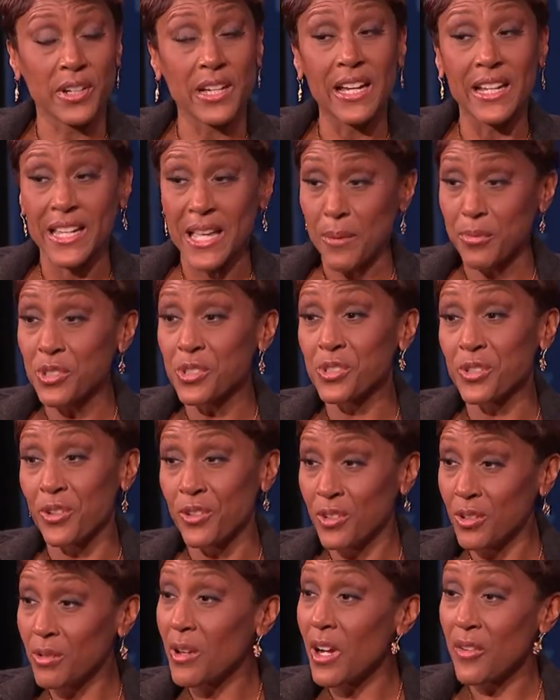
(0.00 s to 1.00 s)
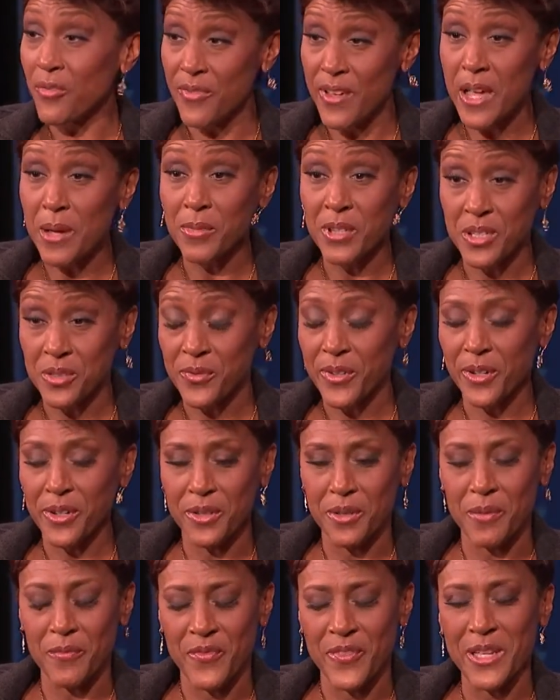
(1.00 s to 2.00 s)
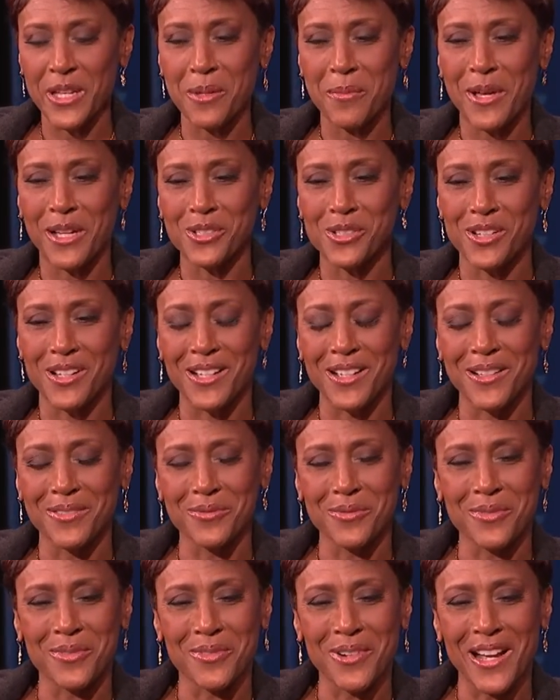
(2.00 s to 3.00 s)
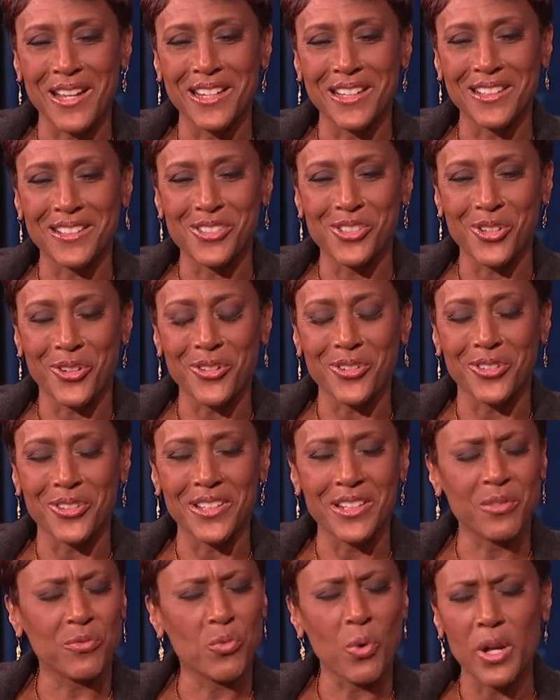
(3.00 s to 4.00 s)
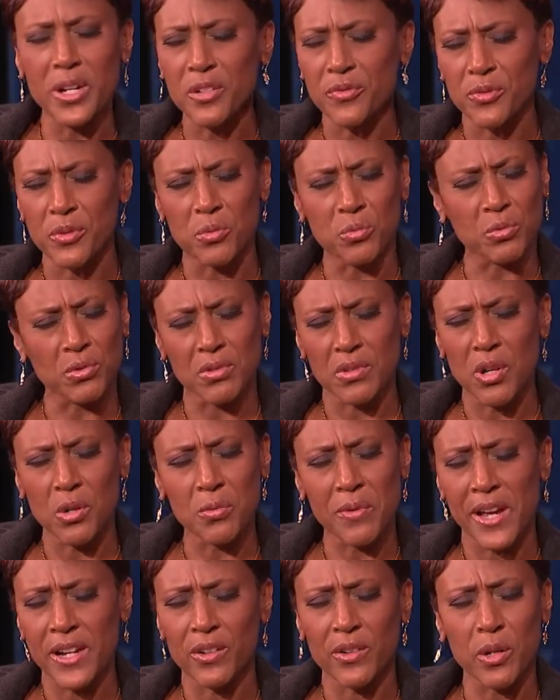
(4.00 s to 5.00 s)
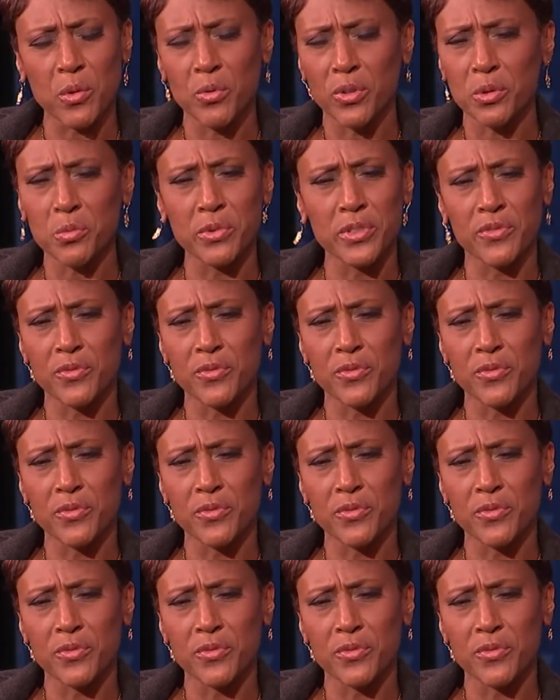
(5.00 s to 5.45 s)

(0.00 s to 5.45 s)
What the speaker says: I kept a journal. Our family is very big about writing a journal, and a wonderful co-writer I worked with,